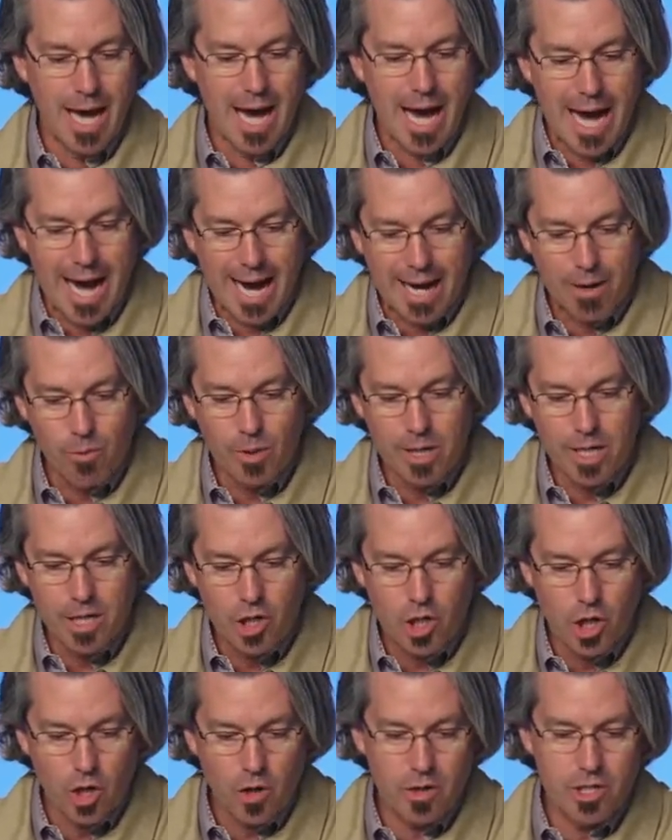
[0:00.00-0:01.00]
I would
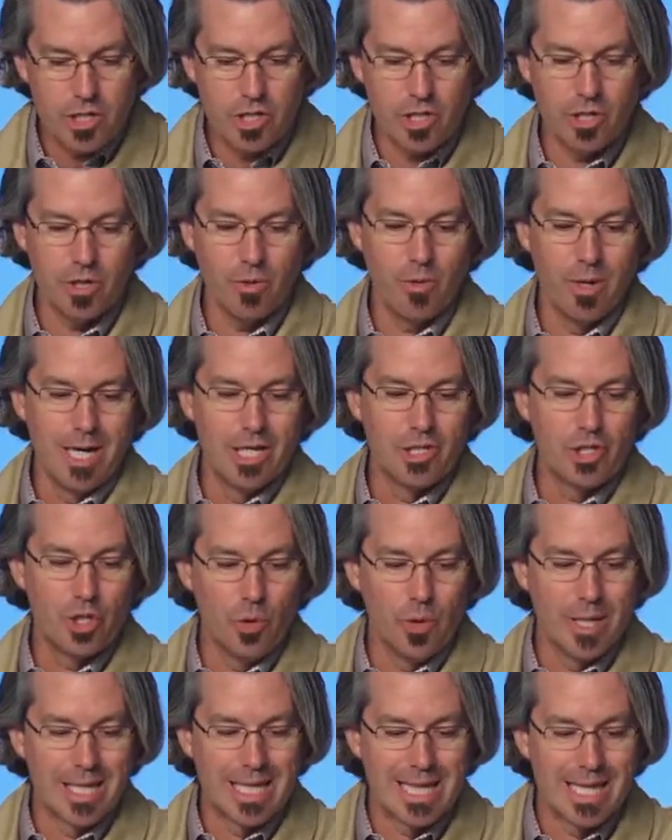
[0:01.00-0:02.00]
encourage you
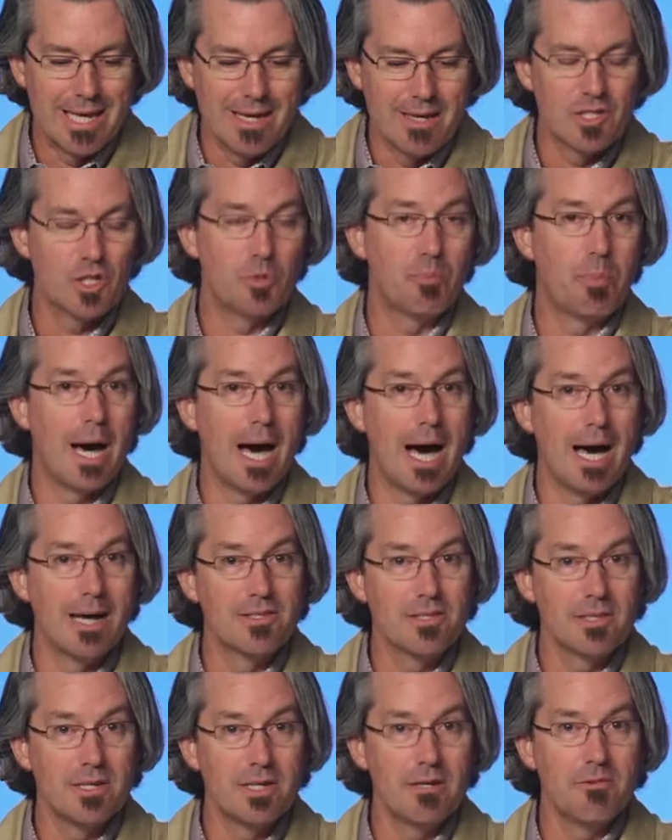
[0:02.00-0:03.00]
to enlist
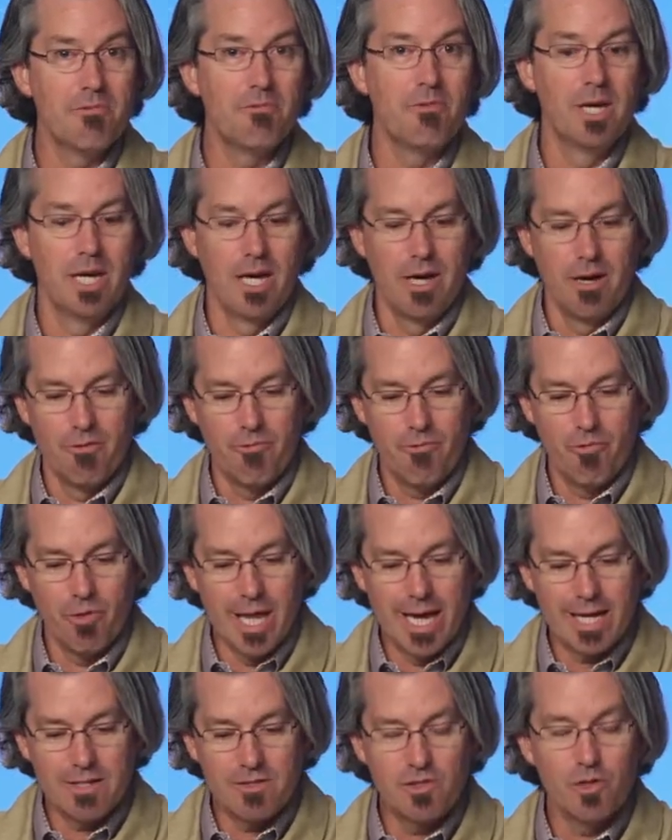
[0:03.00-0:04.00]
positive,
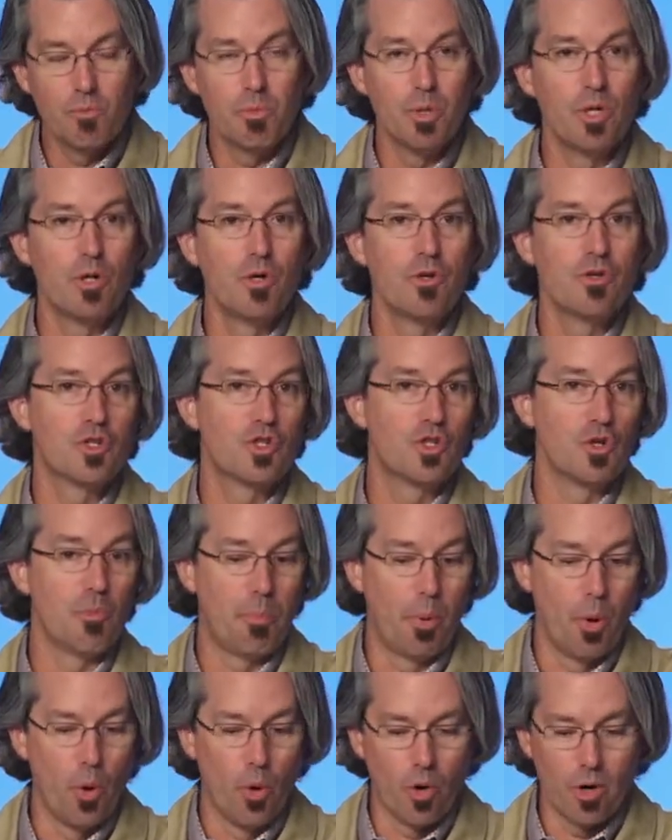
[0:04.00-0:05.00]
flexible,
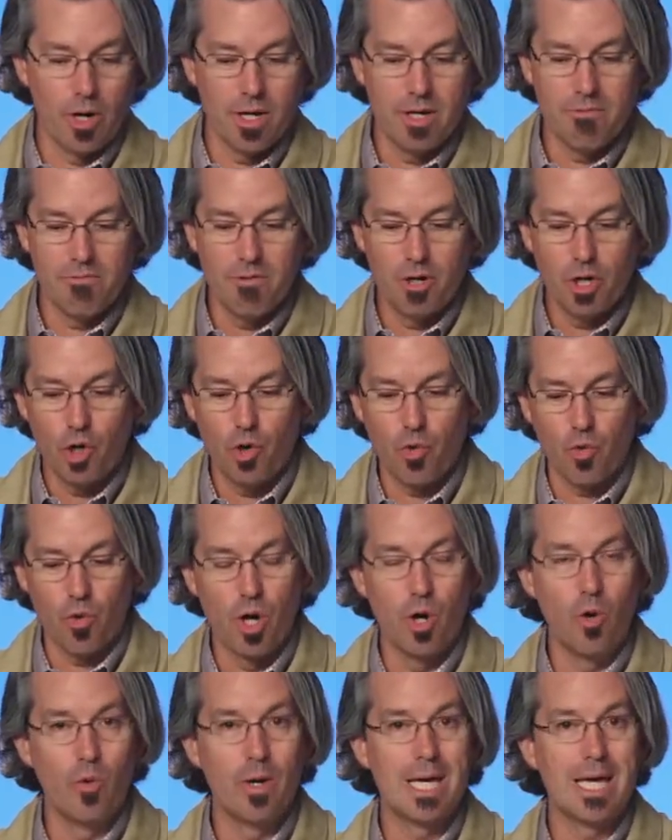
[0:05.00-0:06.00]
supportive,
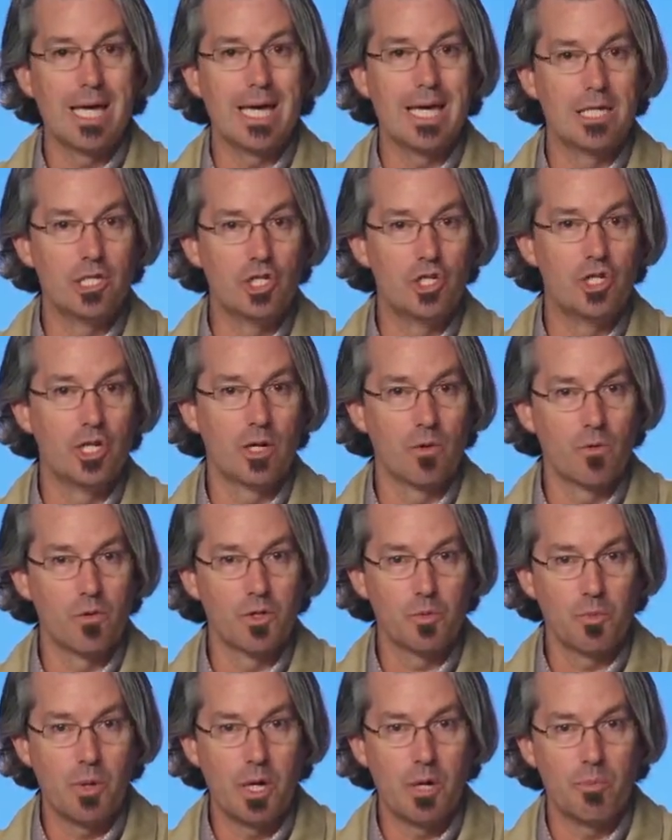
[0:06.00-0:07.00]
growing, and
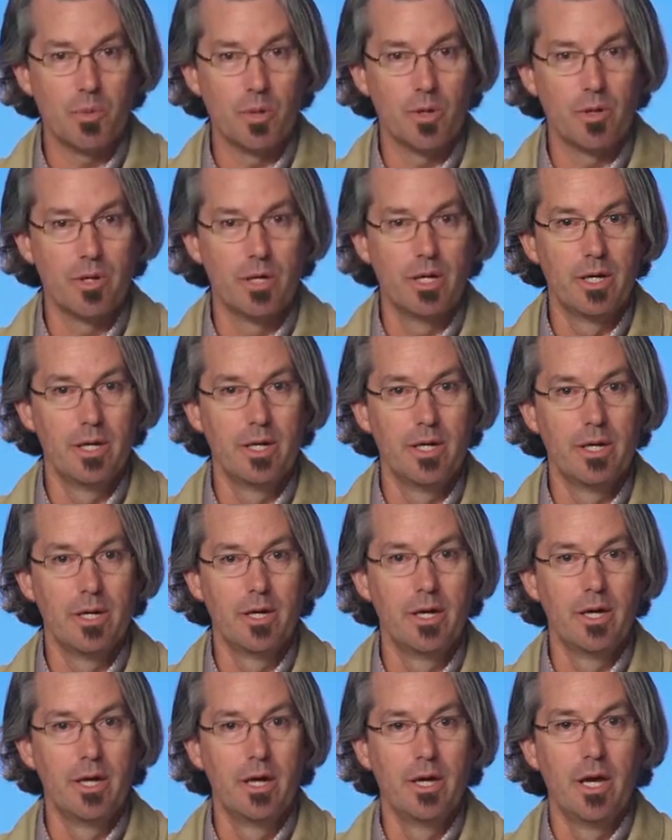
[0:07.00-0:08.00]
generous people.
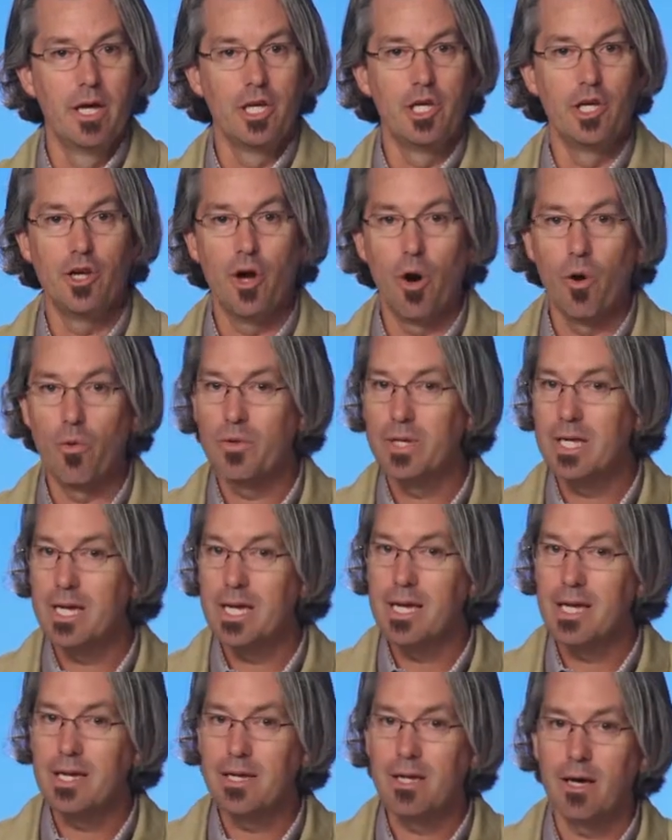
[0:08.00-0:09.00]
You don't
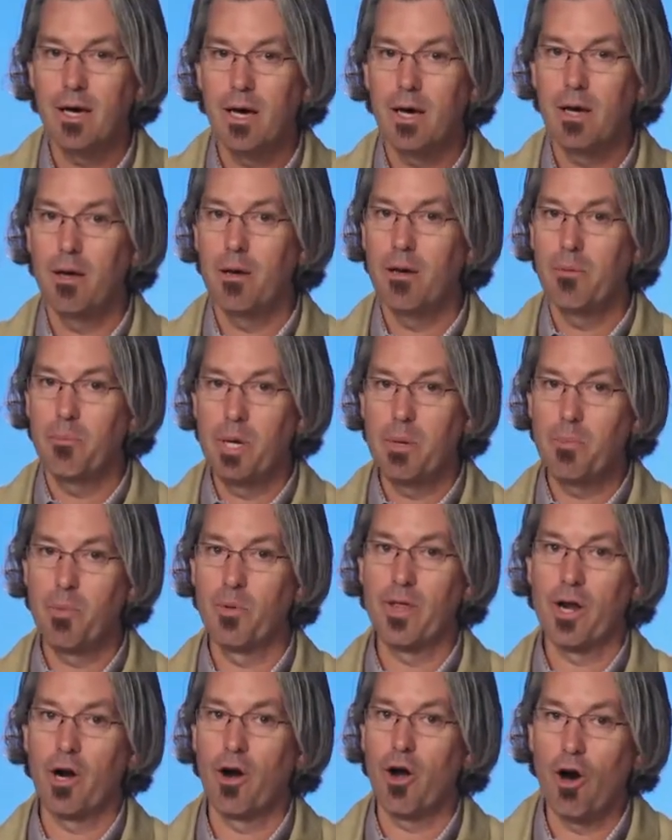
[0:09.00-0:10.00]
need
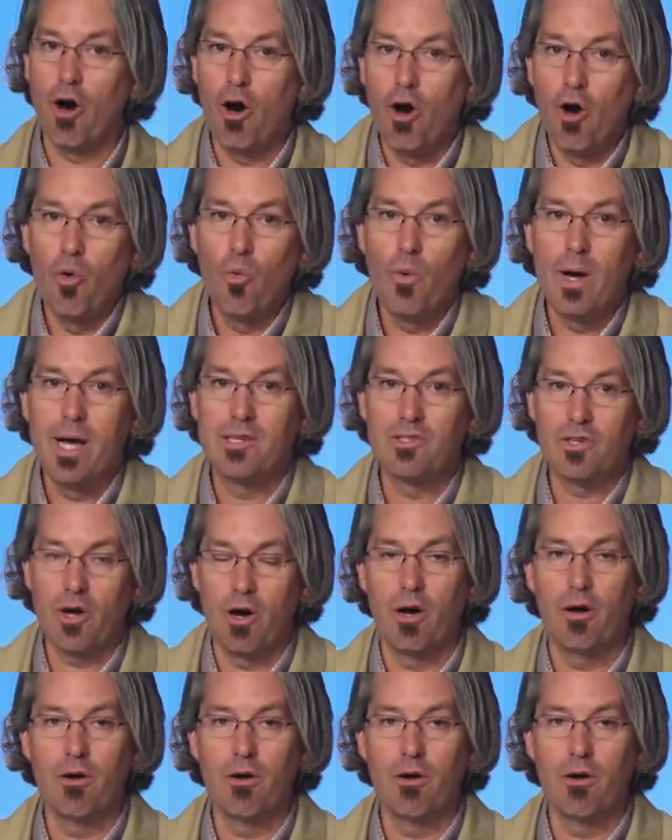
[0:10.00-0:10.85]
people that are always